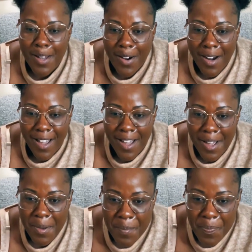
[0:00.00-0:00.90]
Laura,
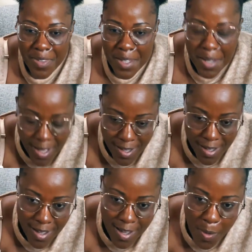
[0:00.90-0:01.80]

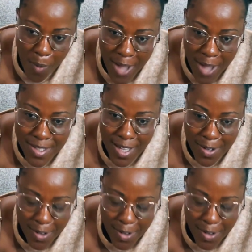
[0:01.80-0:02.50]
why you say